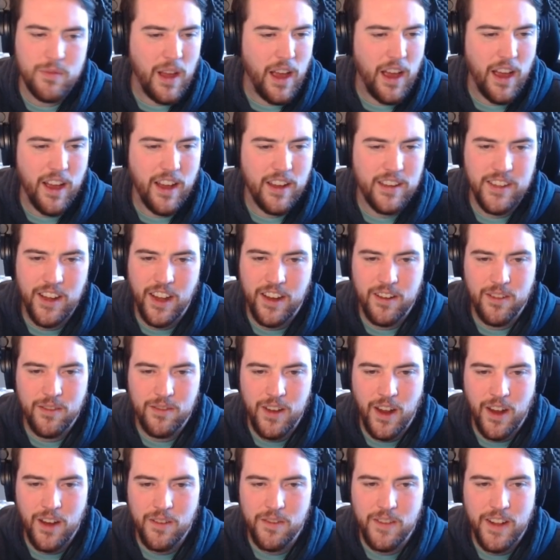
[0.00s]
Ah, none of
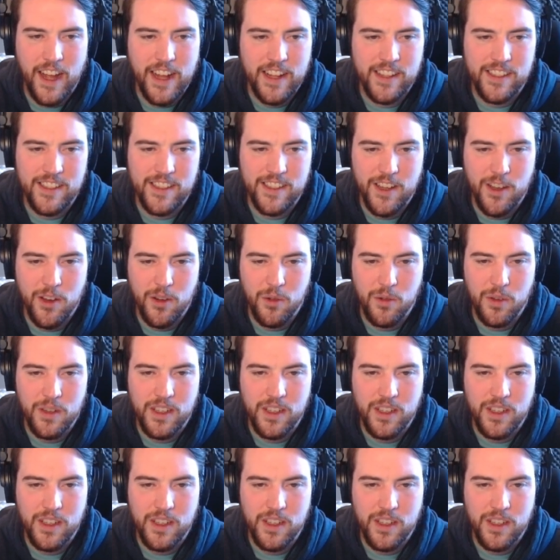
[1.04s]
none of that's new.